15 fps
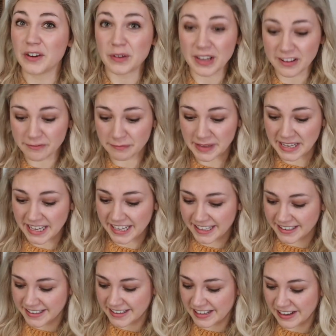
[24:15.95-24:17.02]
don't give me
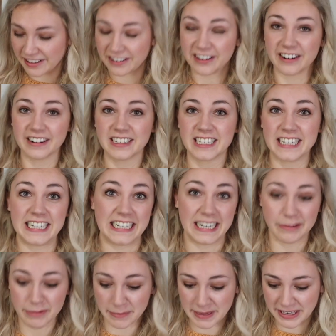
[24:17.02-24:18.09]
a hard
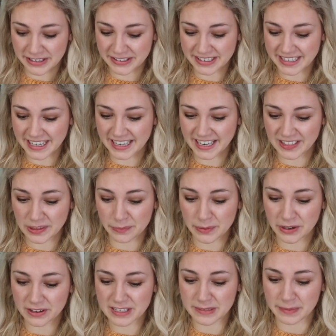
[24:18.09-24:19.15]
time about getting the
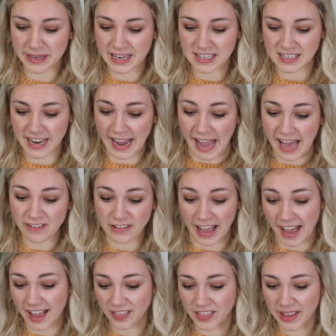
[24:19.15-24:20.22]
books because I have
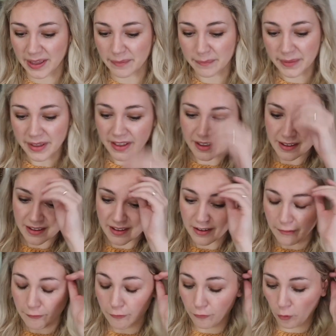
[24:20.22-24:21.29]
had them
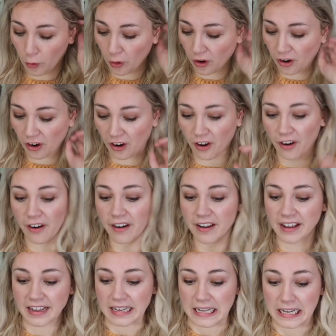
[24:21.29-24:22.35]
for
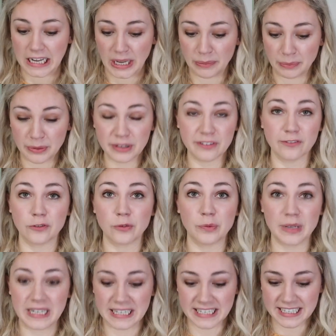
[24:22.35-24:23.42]
a couple of
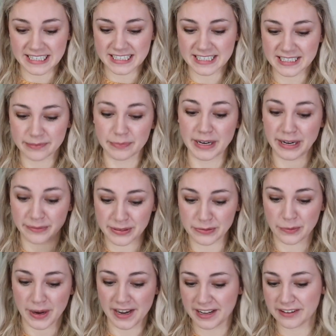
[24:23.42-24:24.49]
weeks, but I was
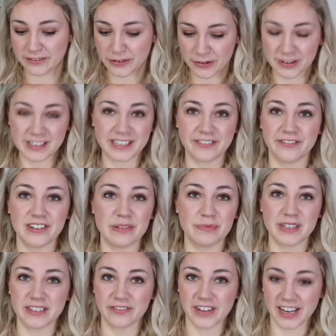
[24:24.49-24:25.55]
waiting, of course, to film
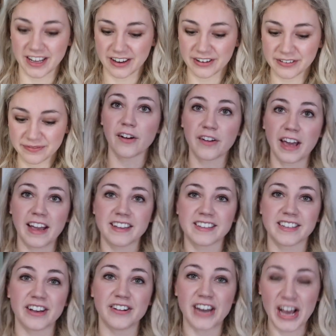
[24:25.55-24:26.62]
this video. Okay,
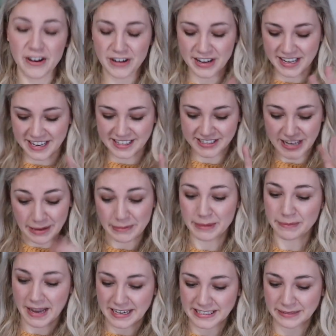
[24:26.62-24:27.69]
so now it's coming
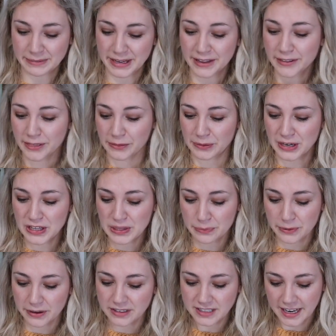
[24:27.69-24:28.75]
back to me. Three of the
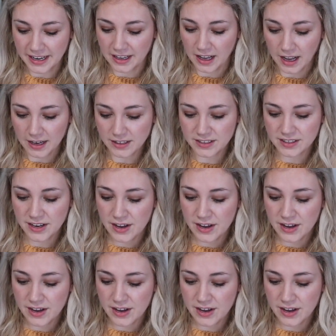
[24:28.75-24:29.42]
books I got